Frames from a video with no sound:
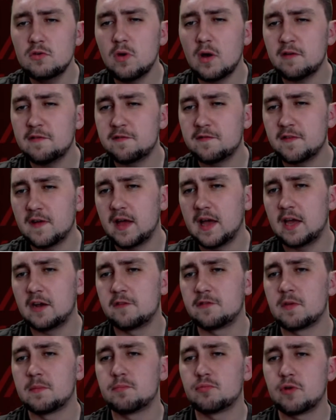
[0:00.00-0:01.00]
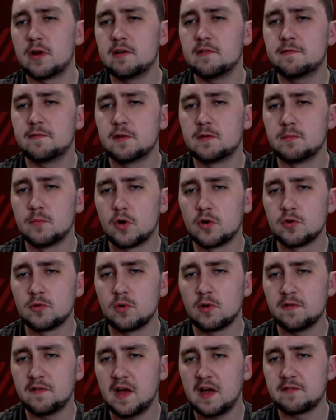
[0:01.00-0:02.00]
a fan of the Brentford model
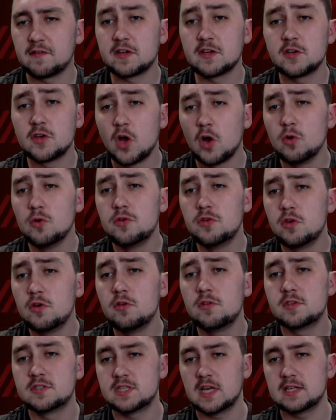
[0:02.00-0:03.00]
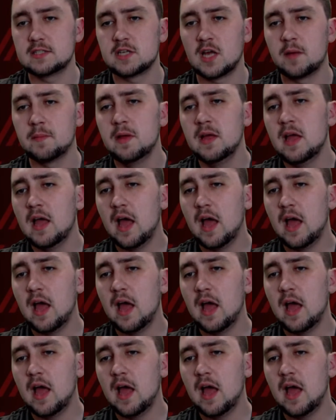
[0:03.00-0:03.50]
of having no youth set up